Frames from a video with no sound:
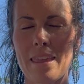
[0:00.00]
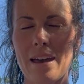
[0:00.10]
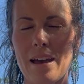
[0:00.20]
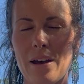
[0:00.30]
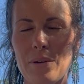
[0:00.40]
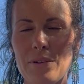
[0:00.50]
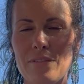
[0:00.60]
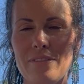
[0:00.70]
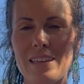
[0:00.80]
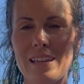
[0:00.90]
how you
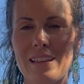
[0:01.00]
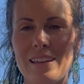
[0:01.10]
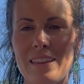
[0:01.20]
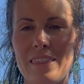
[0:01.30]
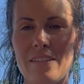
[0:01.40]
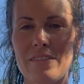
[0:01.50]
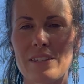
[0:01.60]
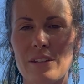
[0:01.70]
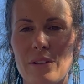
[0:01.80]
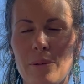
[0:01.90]
feel in the
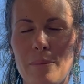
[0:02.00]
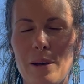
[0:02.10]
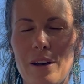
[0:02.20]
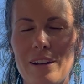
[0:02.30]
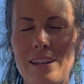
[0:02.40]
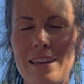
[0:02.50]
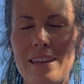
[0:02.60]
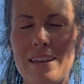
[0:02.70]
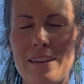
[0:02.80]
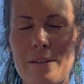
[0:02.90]
physical
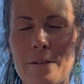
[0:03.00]
body,